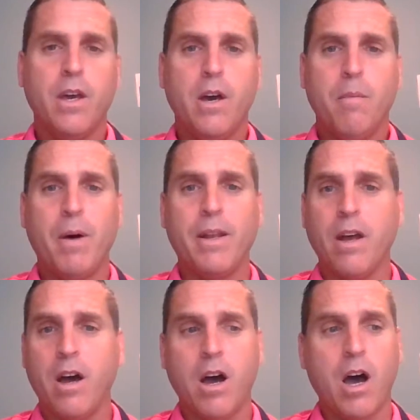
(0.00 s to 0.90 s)

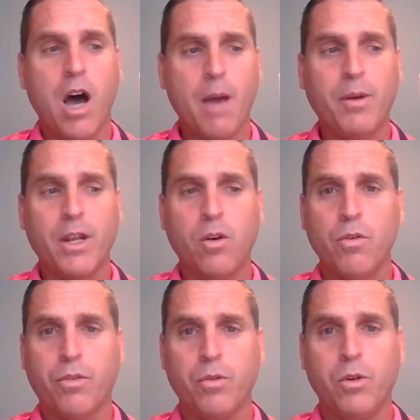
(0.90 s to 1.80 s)
but I'm going to go
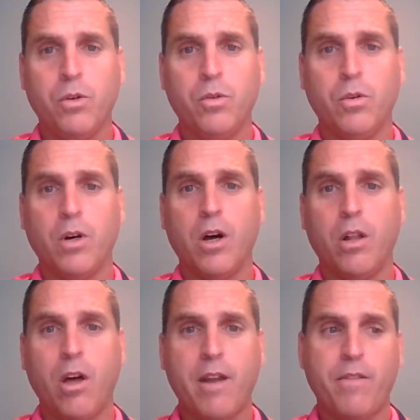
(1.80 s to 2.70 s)
through a
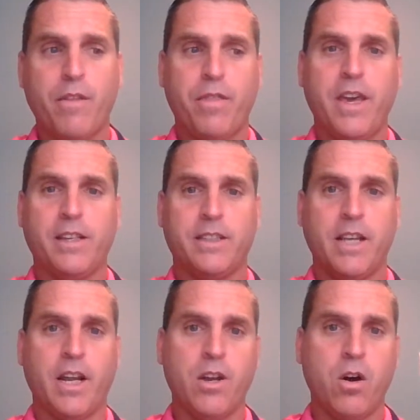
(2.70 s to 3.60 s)
lot of the things
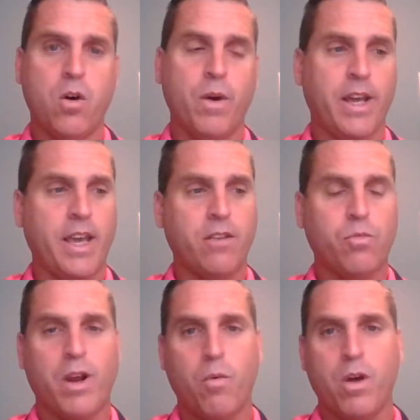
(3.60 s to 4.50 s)
that I know. And I guess
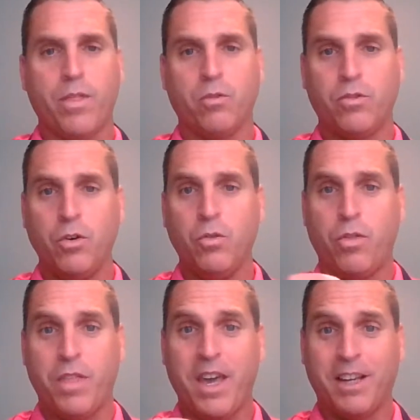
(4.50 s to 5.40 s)
where I want those two
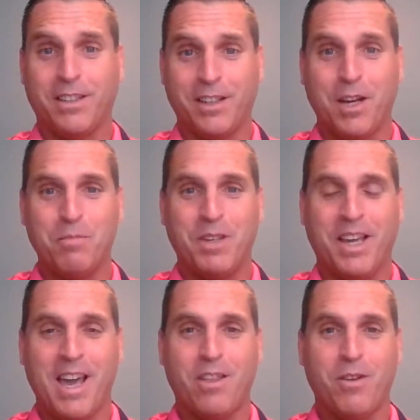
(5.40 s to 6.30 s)
things to come
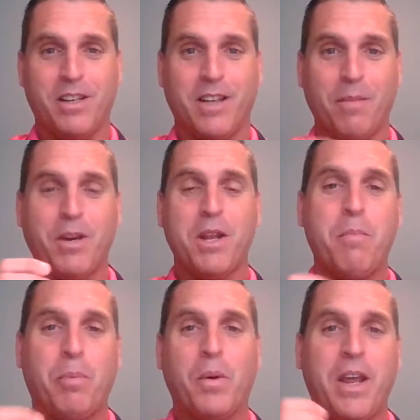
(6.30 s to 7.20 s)
together is I'm going to
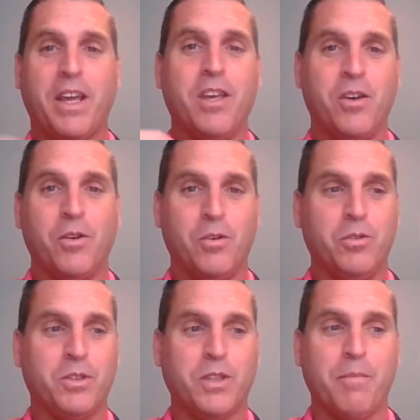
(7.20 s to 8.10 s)
bring you
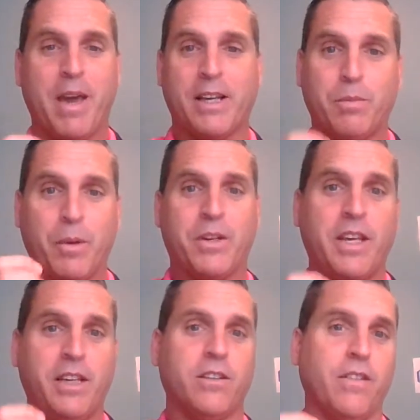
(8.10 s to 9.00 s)
some
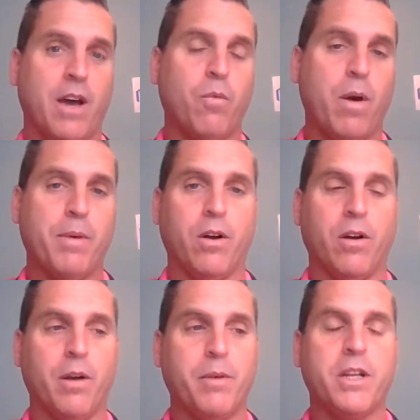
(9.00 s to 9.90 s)
expertise on that
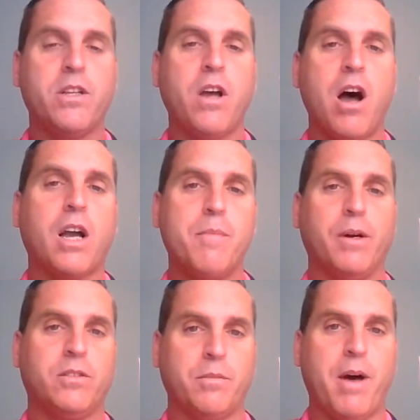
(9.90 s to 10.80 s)
webinar. I'm going to talk
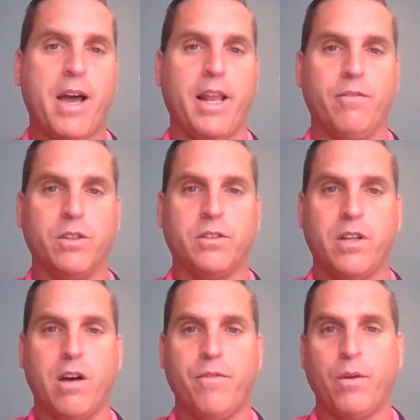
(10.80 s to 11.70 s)
about some high level
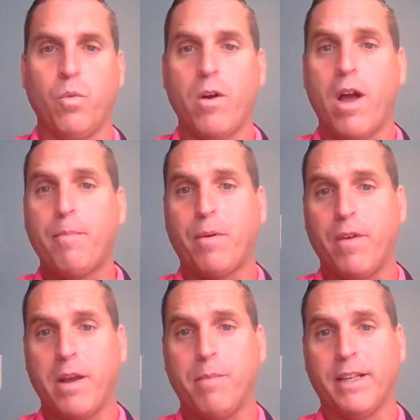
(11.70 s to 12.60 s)
stuff. And where I
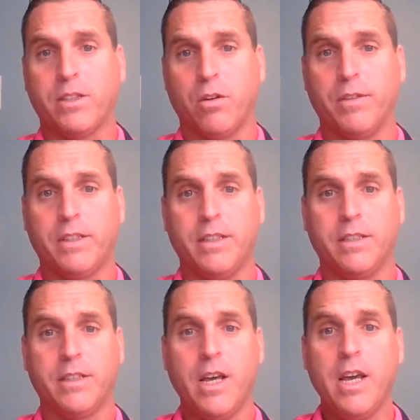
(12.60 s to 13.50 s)
provide my
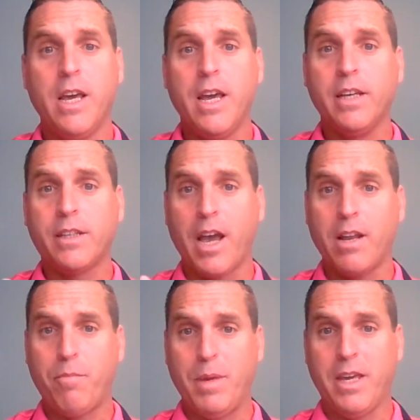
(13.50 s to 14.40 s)
services is kind
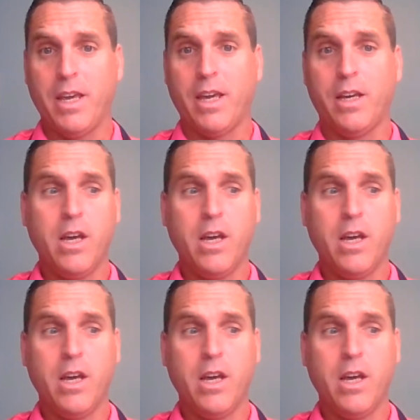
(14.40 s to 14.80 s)
of being